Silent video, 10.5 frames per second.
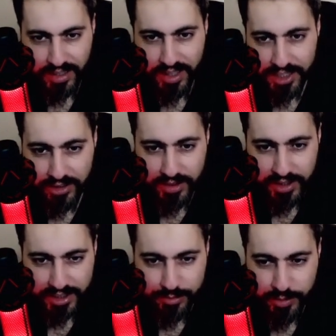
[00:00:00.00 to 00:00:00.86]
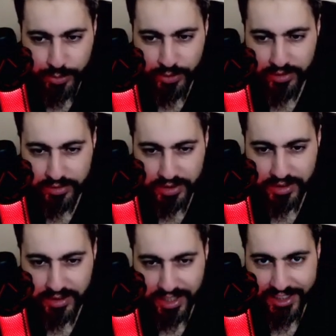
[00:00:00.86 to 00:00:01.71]
I know like people
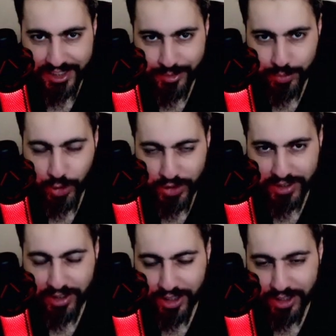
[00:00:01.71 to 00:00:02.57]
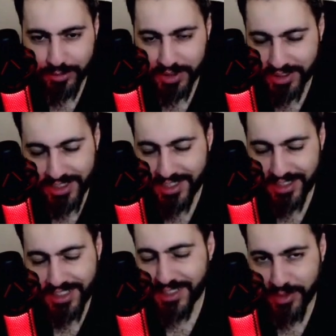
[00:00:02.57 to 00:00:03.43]
like Empoleon a lot, but it's
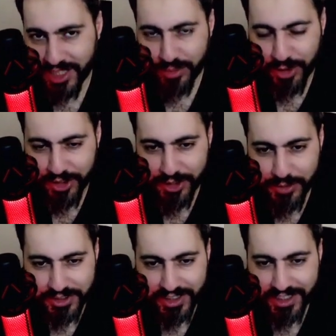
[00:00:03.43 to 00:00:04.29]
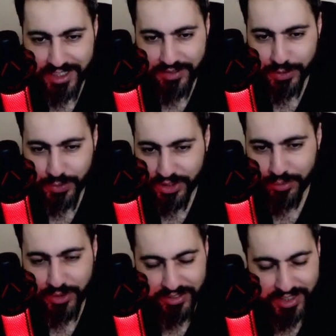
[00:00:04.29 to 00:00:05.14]
just a bad Pokemon. Like even with the
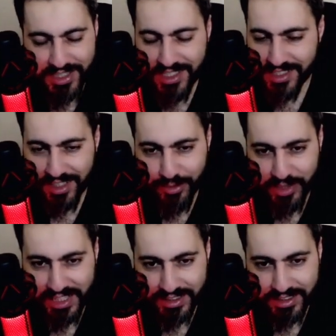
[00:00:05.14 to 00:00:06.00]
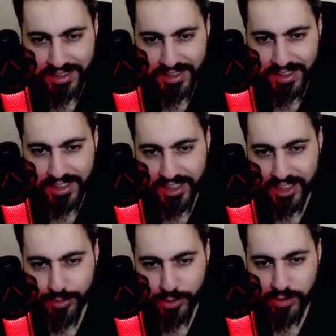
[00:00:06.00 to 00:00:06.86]
buff, it's still bad.
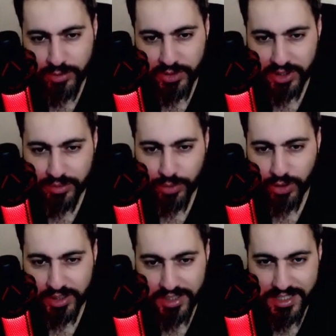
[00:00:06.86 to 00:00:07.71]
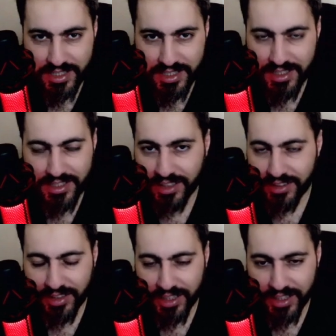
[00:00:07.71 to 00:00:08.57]
Like the problem with Empoleon is
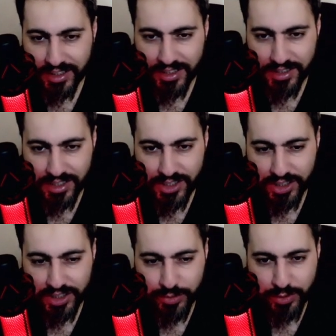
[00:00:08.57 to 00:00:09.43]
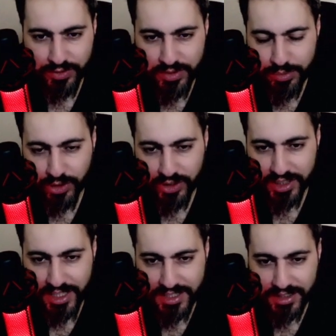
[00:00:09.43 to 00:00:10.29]
not the charge moves.
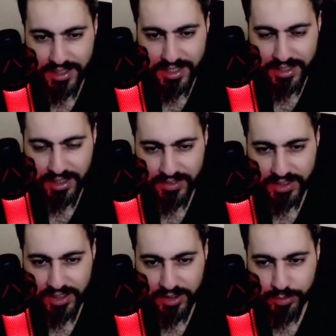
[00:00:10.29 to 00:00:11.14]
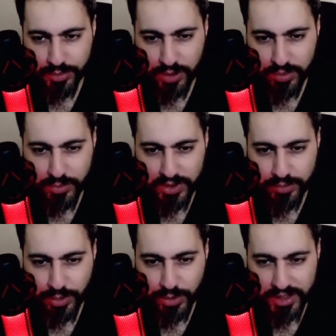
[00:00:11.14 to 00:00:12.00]
Empoleon has a decent coverage. The problem with
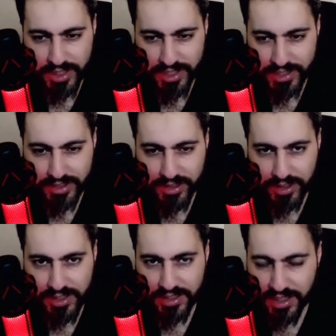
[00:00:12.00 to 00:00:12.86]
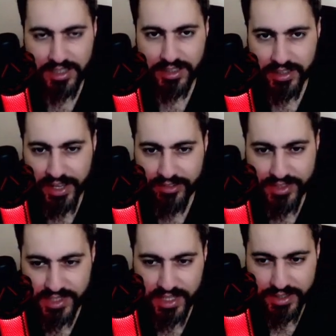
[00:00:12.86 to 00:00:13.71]
Empoleon is that it just doesn't have
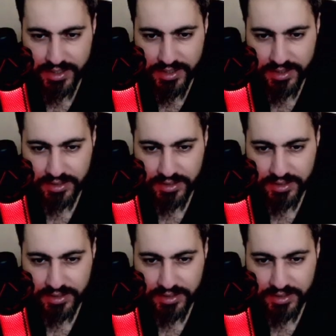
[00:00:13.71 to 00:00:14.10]
stats.